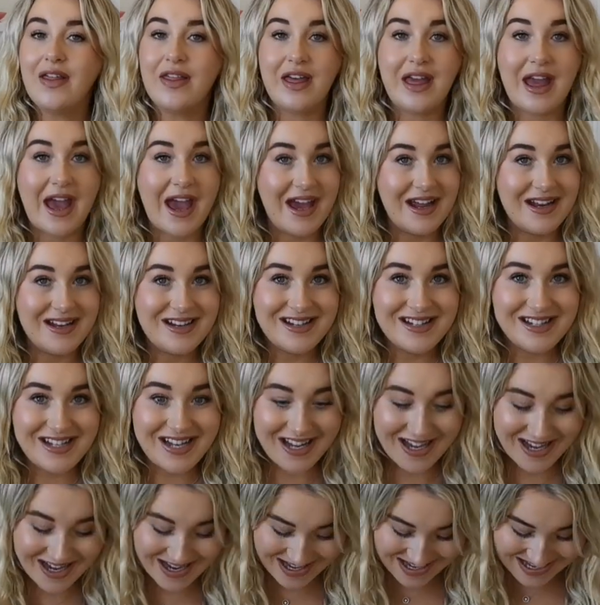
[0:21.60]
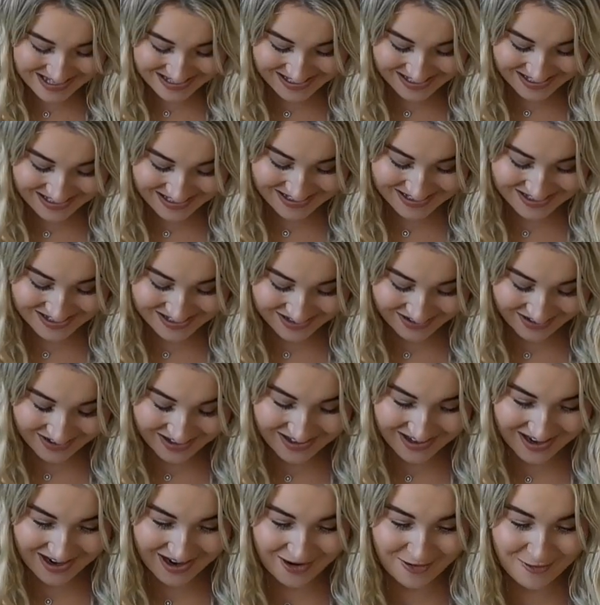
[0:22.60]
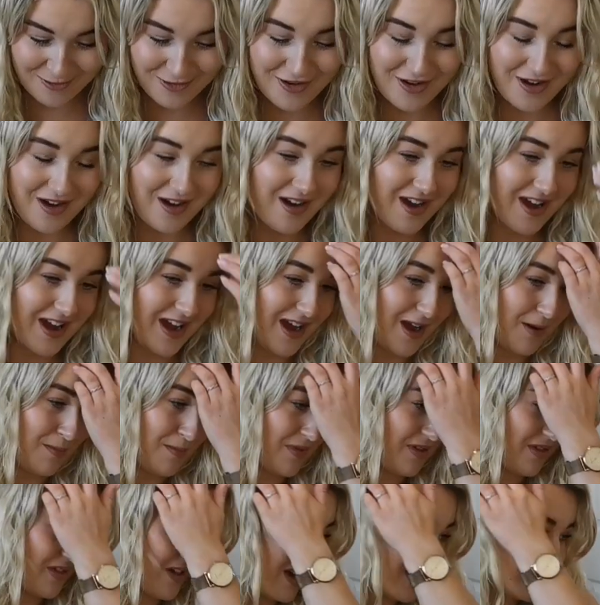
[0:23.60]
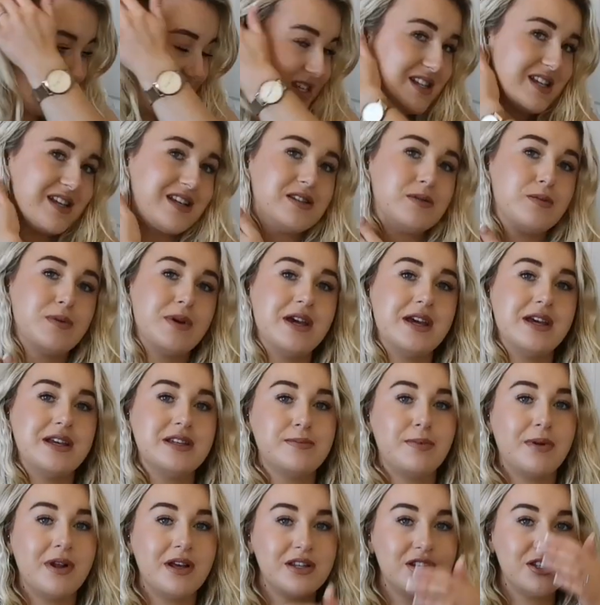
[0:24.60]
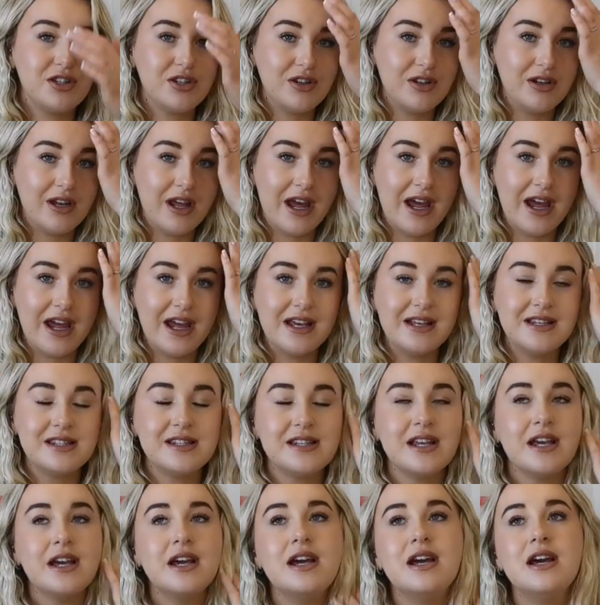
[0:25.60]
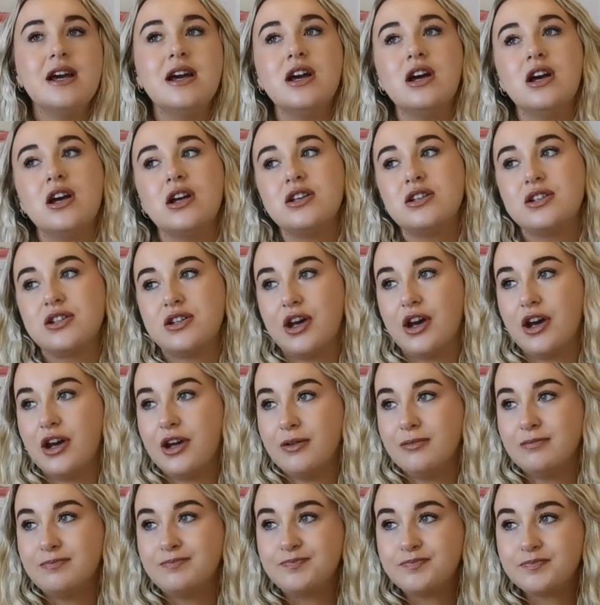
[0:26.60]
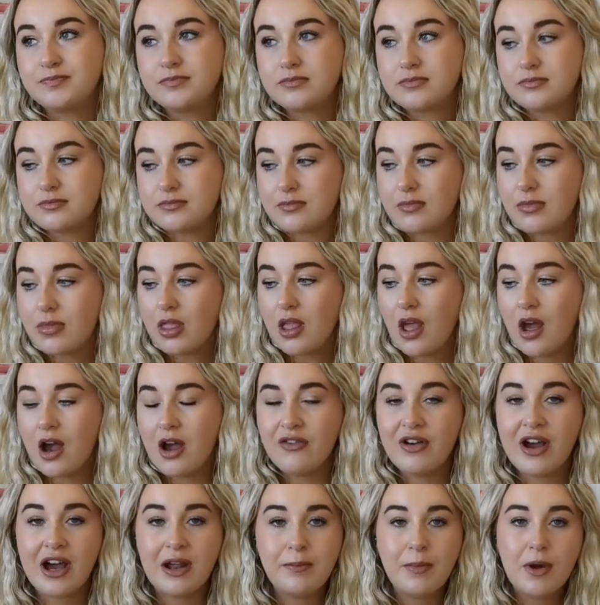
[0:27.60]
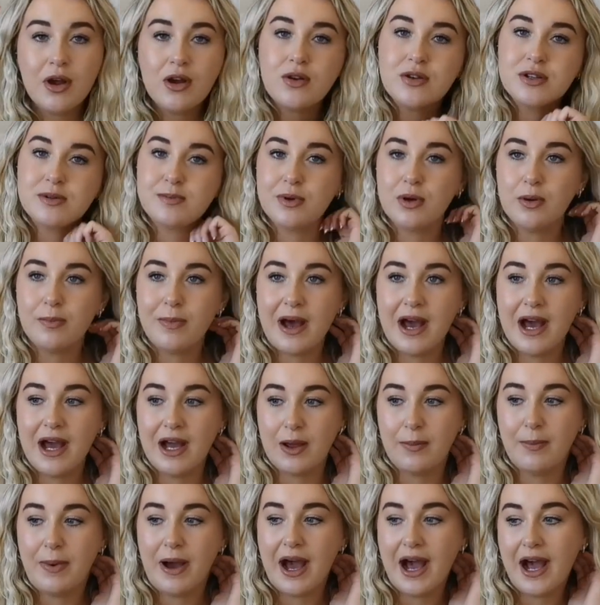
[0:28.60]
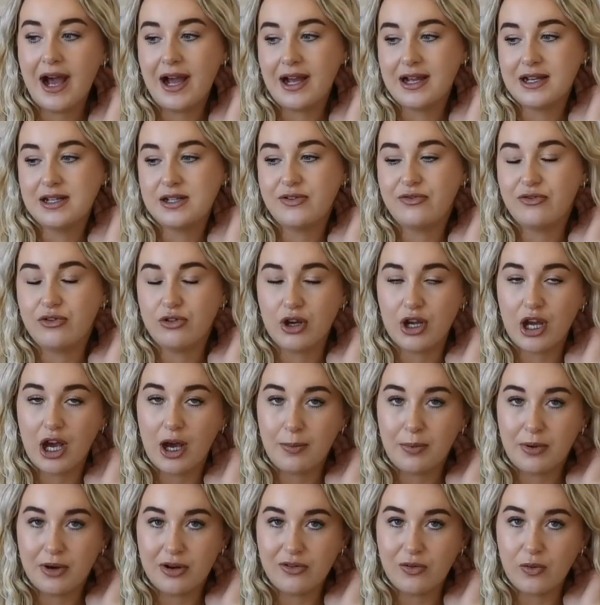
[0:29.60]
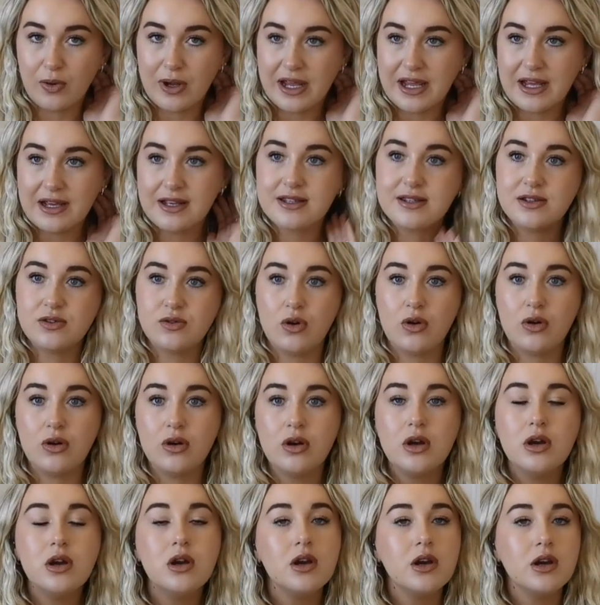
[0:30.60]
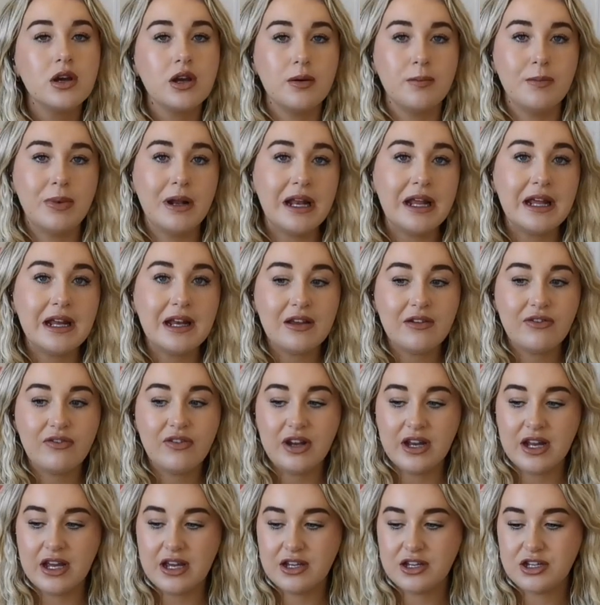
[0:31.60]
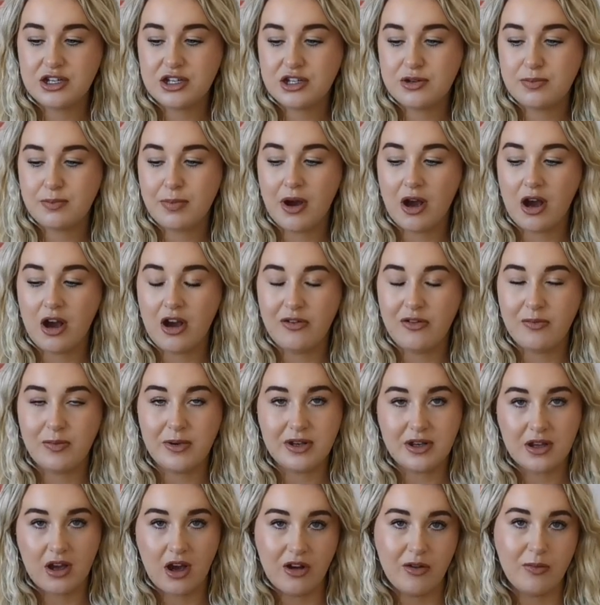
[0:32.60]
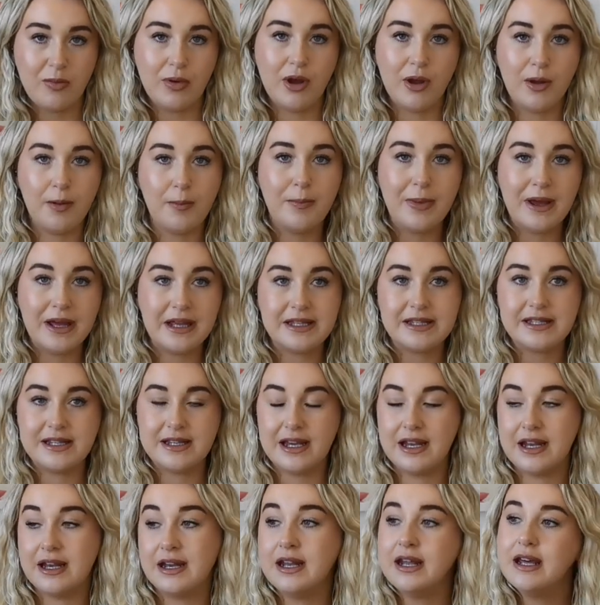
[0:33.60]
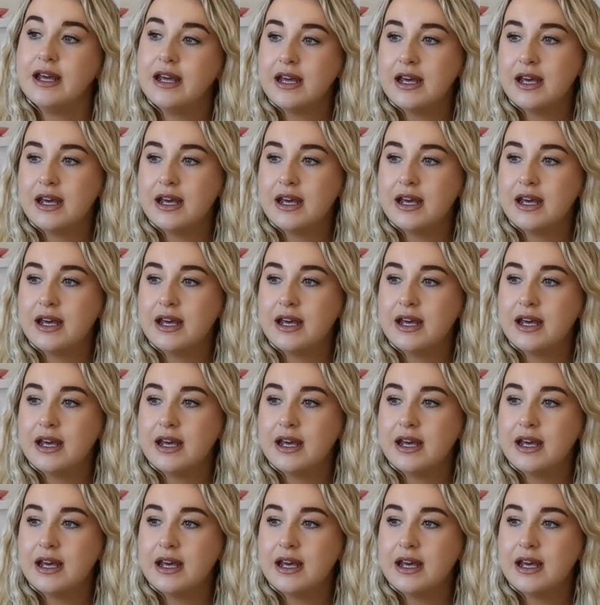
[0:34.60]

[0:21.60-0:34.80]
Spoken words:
The end is in sight now. I am 36 weeks plus 2 days. So I've had my hospital bag packed for a couple of weeks, not completely finished, but I've been kind of putting bits in